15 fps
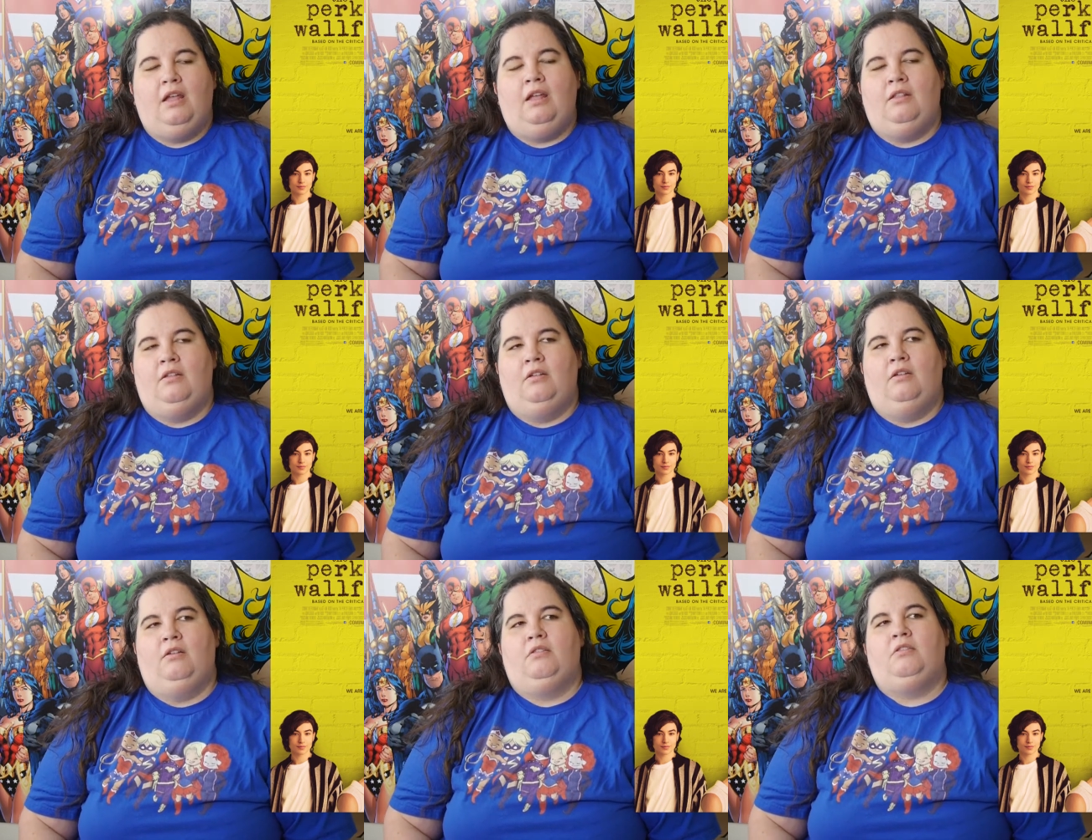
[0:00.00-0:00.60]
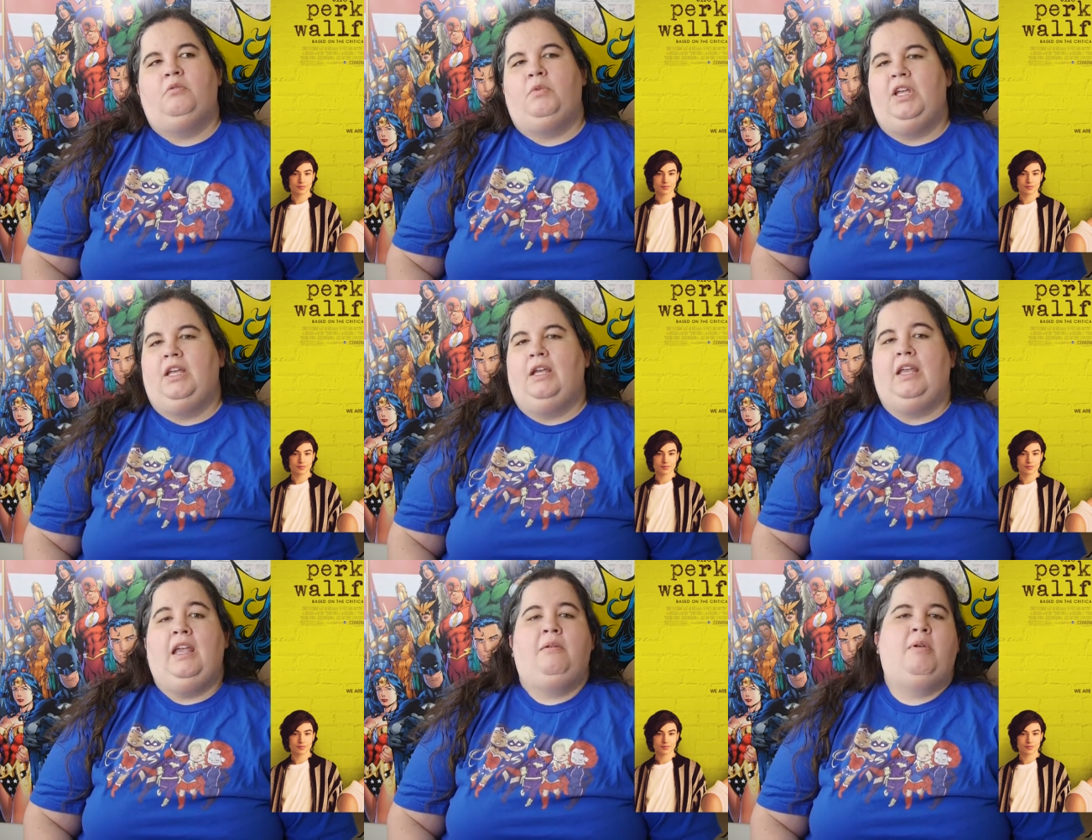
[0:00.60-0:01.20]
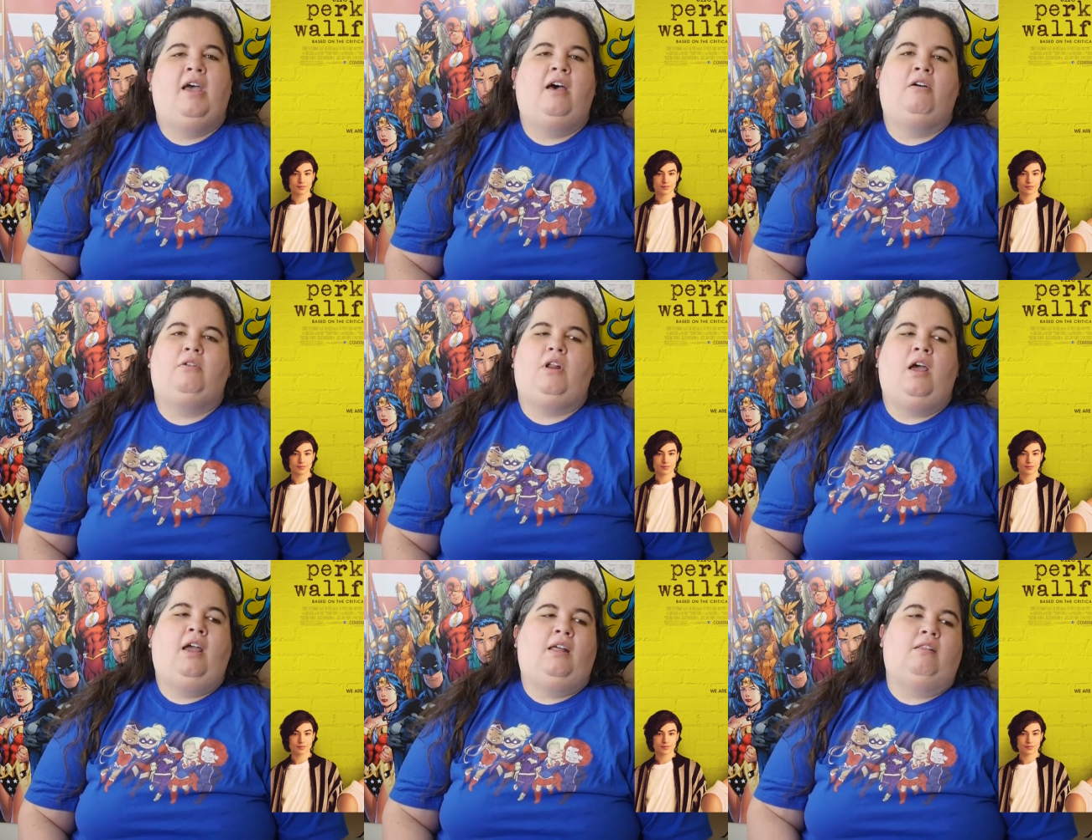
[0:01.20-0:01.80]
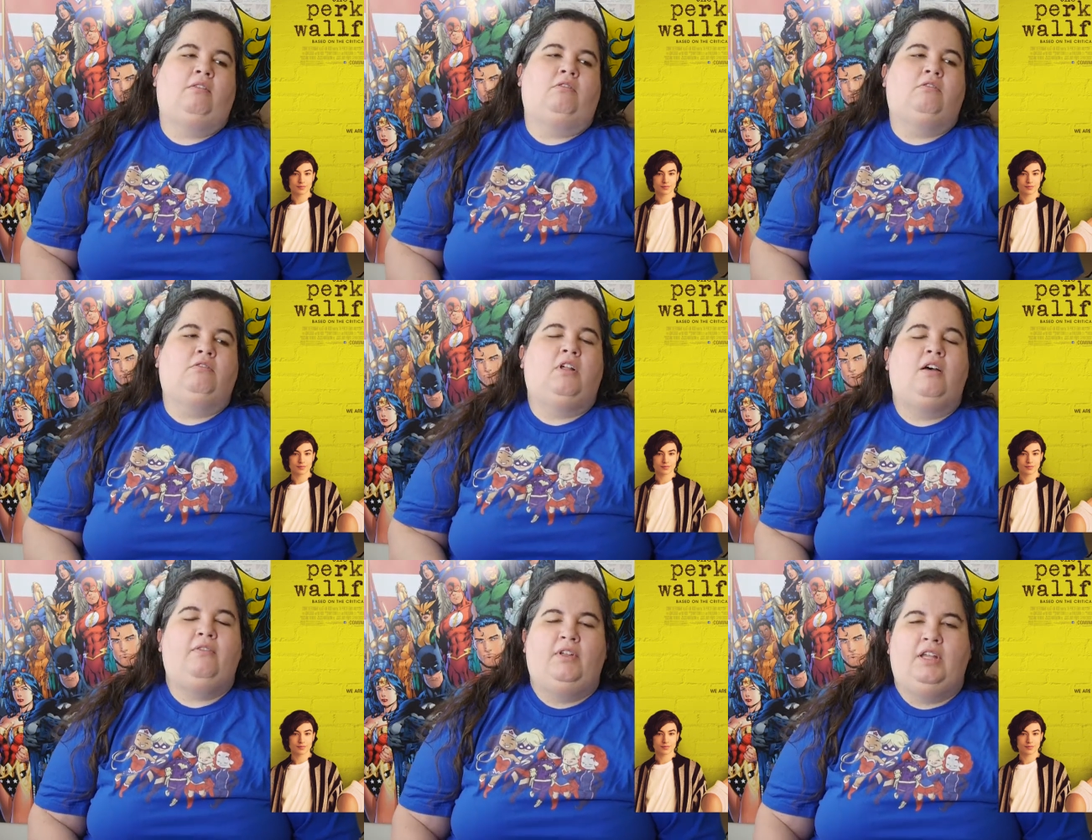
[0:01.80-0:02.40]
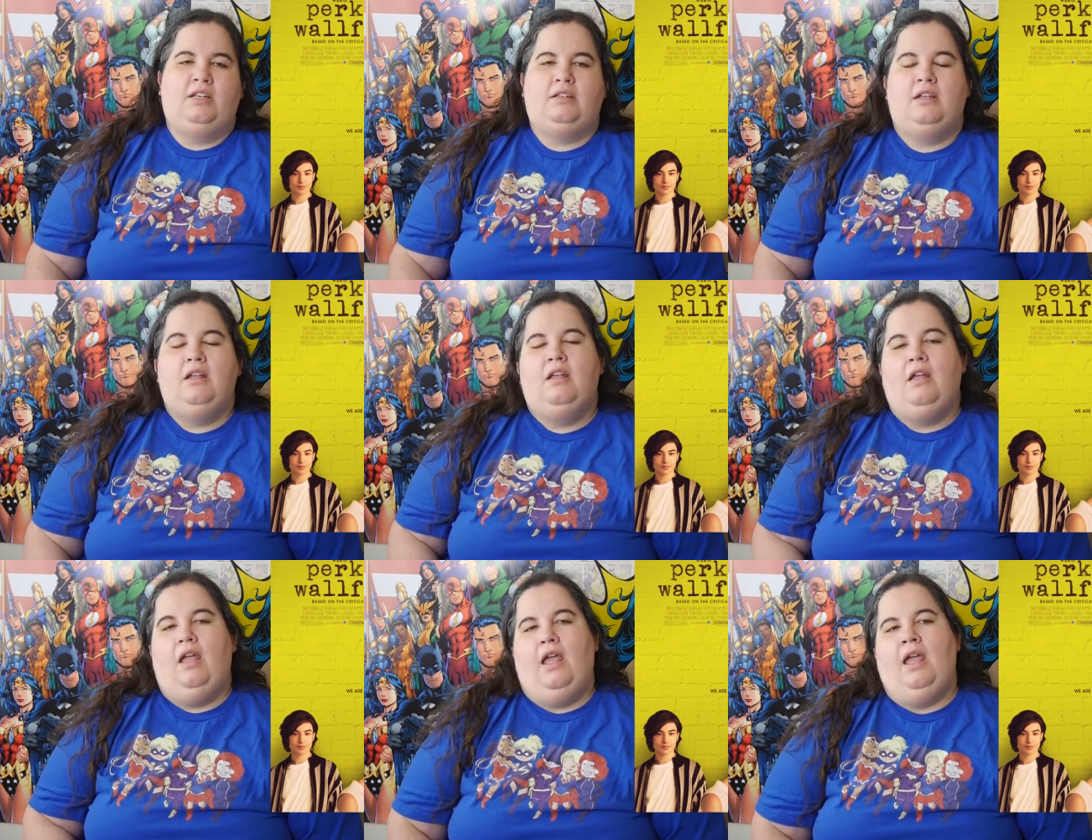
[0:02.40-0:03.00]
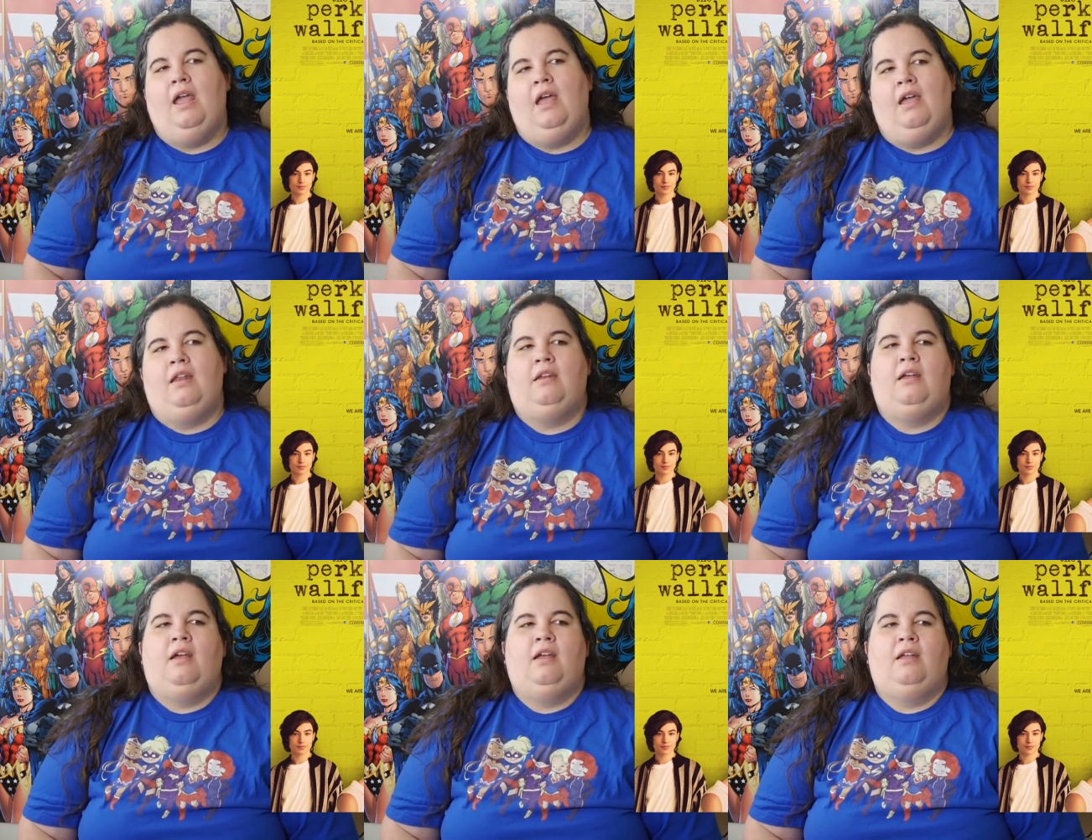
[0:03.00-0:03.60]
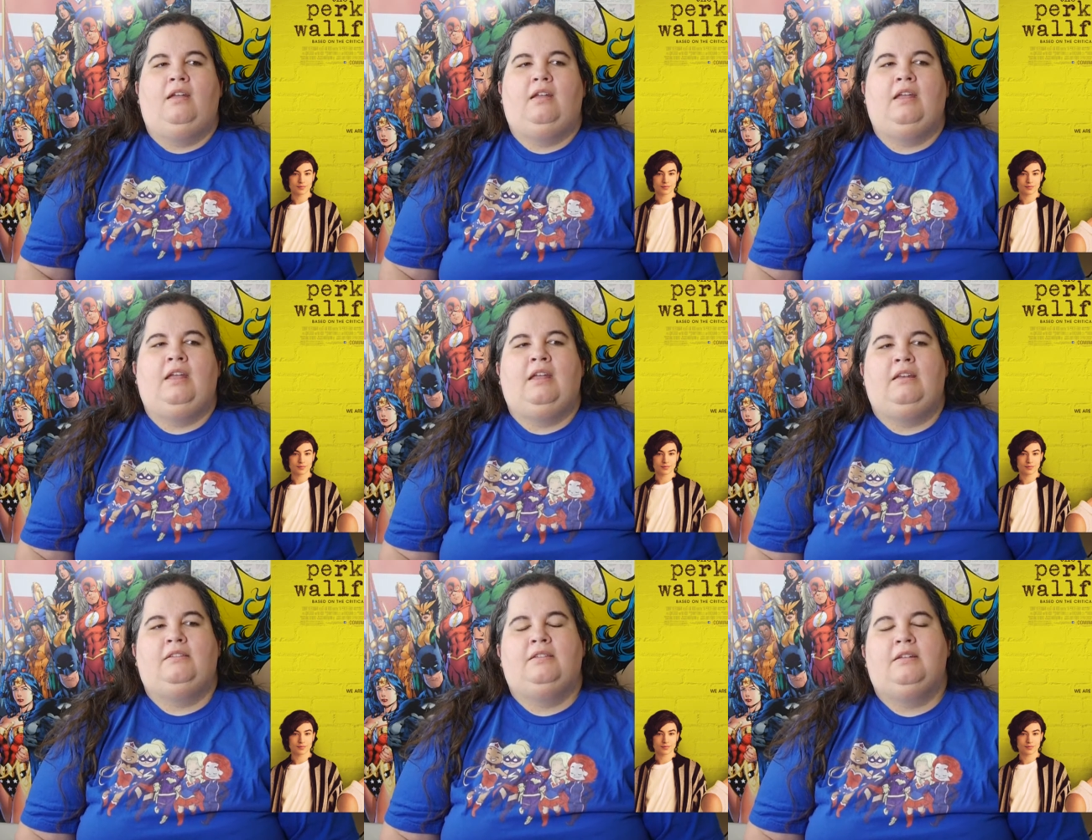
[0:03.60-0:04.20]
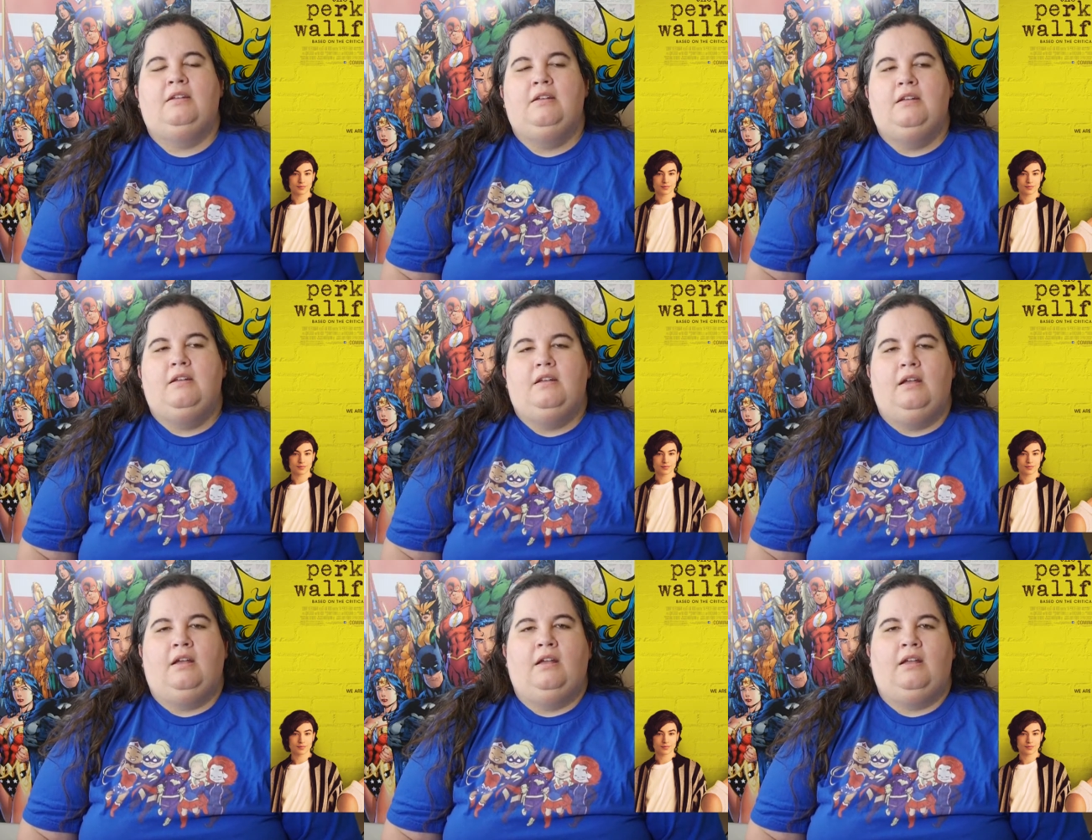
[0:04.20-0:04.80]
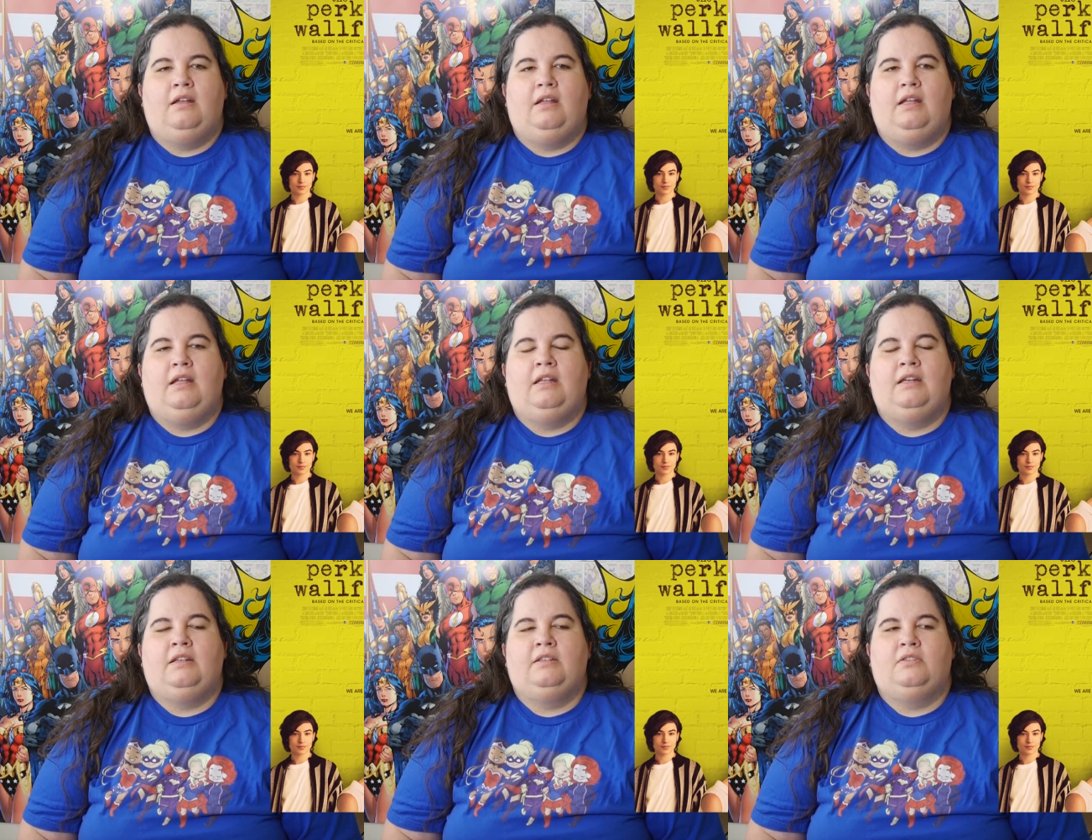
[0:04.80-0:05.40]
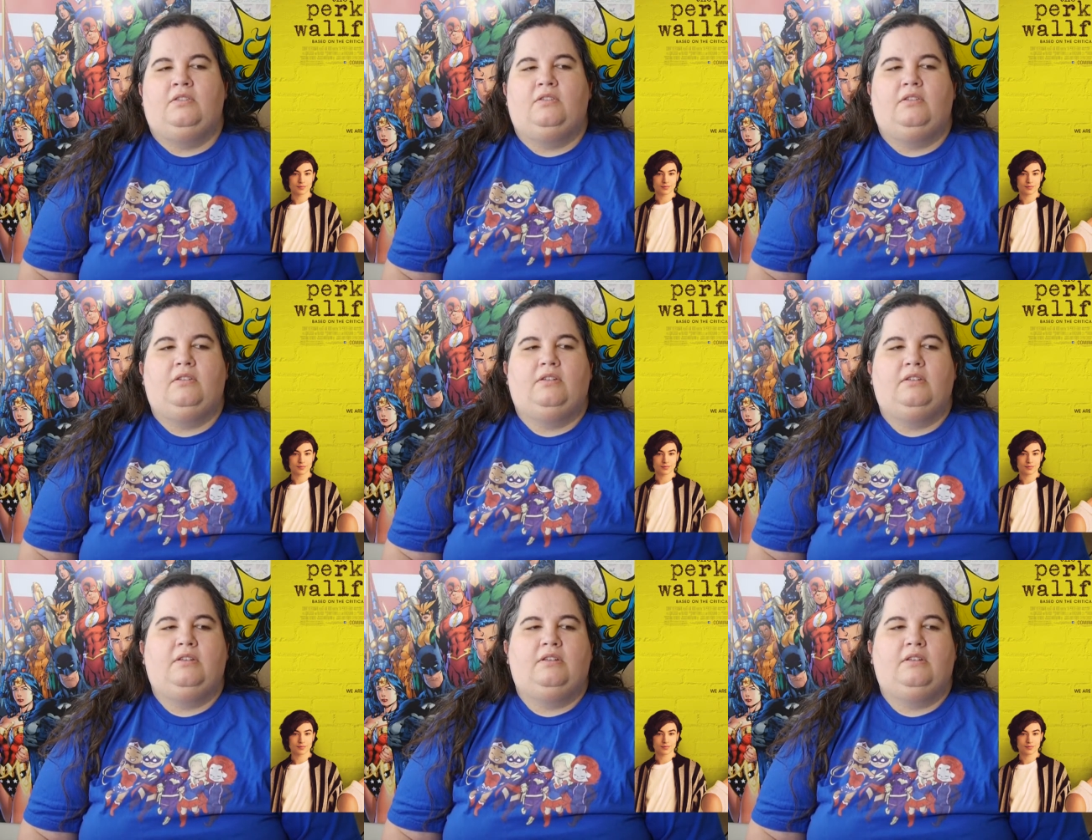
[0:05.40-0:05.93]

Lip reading: in the week it came out. I love it, and it is